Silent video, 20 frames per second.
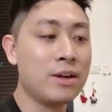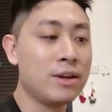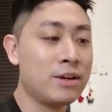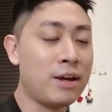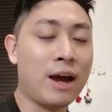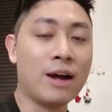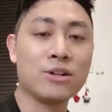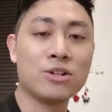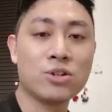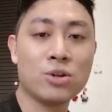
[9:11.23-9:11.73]

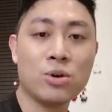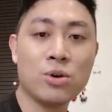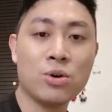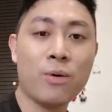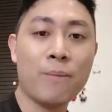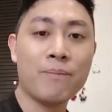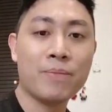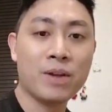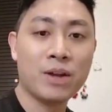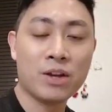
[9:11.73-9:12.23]
Yeah,
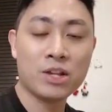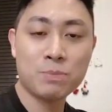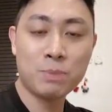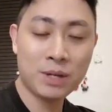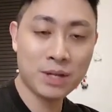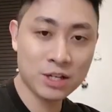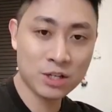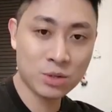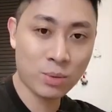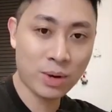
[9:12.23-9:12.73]
so
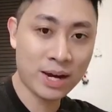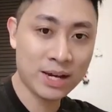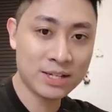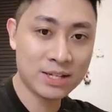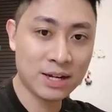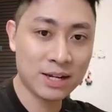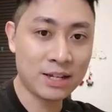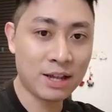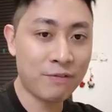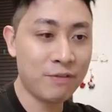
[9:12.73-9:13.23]
Speakers wise
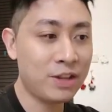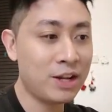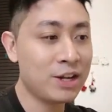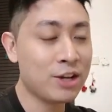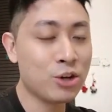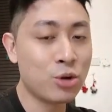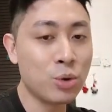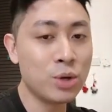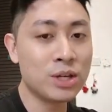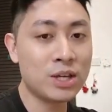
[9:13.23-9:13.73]
are definitely
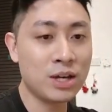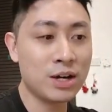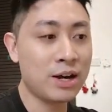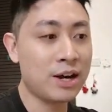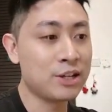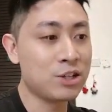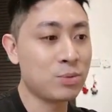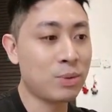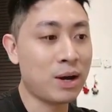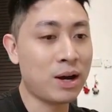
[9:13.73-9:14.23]
good here
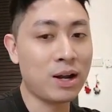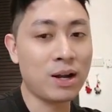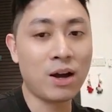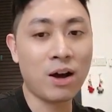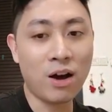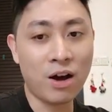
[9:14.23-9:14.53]
as well